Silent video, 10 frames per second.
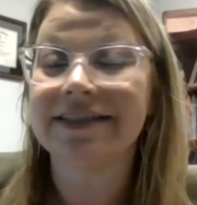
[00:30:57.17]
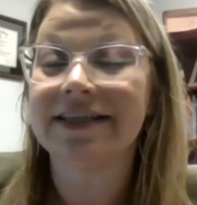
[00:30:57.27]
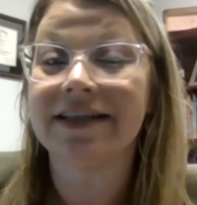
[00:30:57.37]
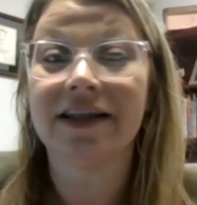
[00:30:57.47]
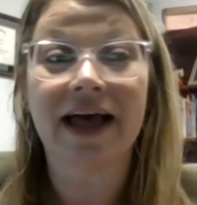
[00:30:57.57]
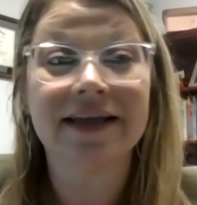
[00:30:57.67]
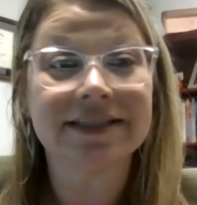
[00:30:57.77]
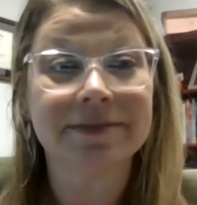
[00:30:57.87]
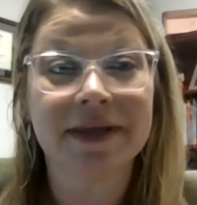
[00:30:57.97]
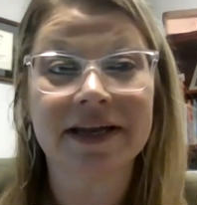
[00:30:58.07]
to the
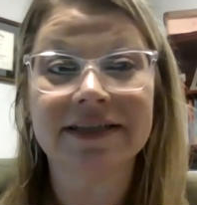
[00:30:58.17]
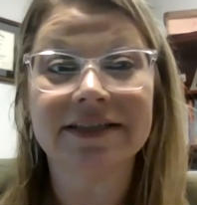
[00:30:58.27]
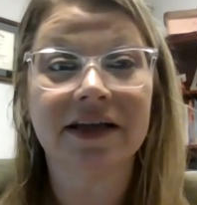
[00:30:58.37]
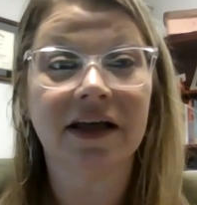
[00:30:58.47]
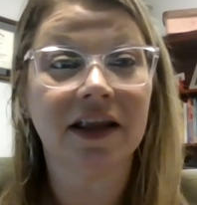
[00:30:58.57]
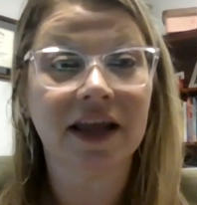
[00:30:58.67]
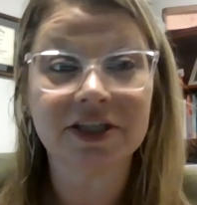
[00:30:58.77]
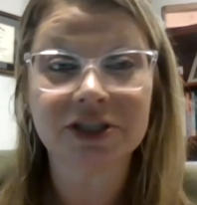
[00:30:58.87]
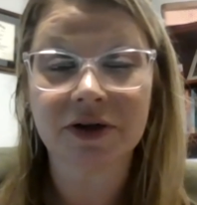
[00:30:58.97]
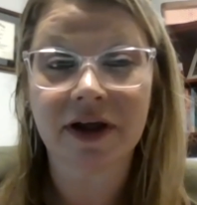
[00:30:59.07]
last minute to
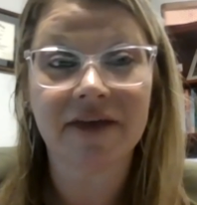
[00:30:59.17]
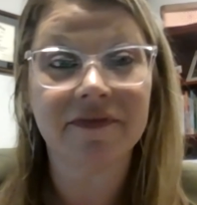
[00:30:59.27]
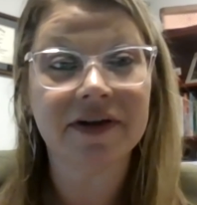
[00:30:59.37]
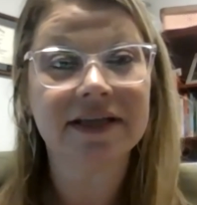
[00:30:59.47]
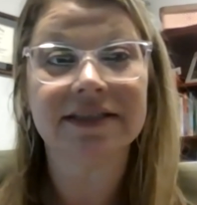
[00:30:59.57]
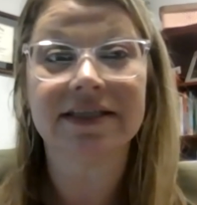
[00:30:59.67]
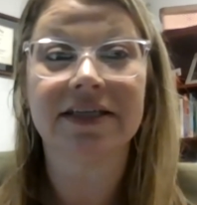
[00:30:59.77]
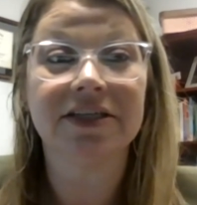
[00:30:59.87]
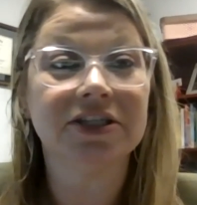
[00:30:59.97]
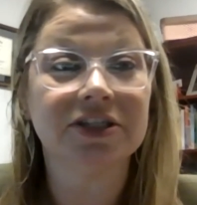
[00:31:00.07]
collect your evidence
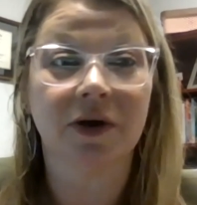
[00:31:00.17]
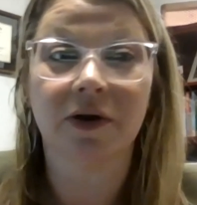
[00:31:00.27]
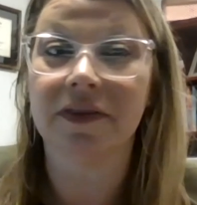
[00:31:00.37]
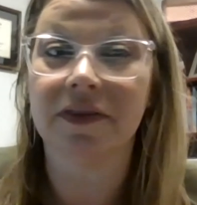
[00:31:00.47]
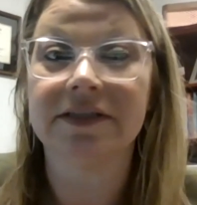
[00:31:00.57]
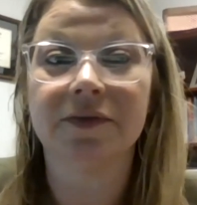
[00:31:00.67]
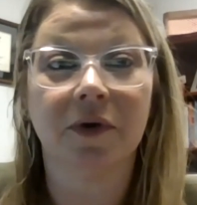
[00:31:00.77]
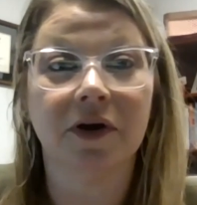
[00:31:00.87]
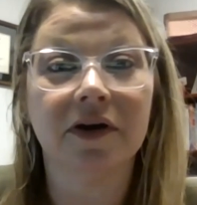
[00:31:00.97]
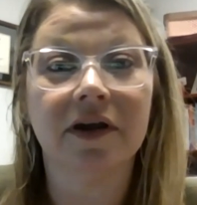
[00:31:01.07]
and to start this
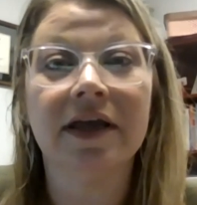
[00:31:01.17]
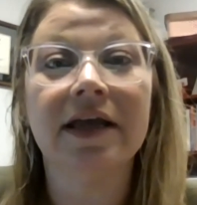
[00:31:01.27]
work.